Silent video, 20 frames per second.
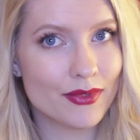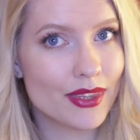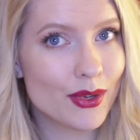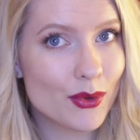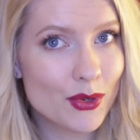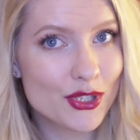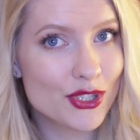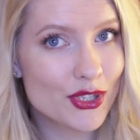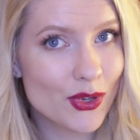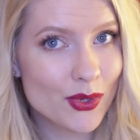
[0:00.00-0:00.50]
They
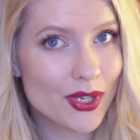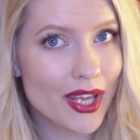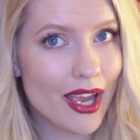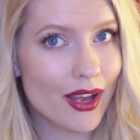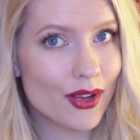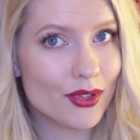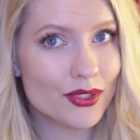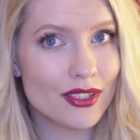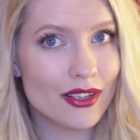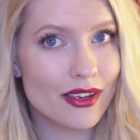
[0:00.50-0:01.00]
were sold
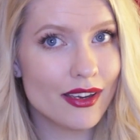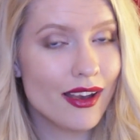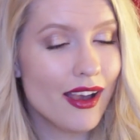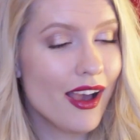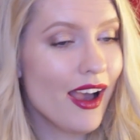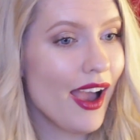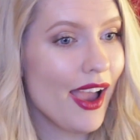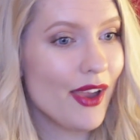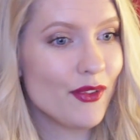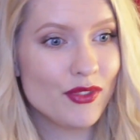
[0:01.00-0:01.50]
out.
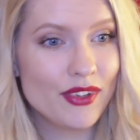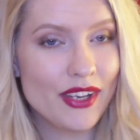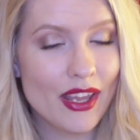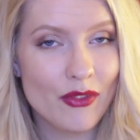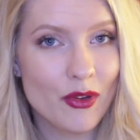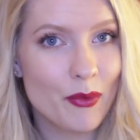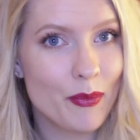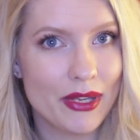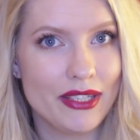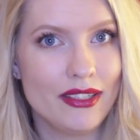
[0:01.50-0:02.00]
I've
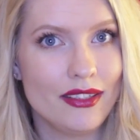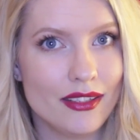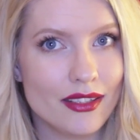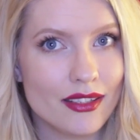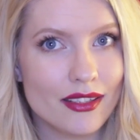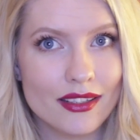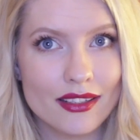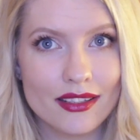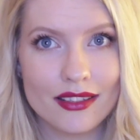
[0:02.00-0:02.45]
never been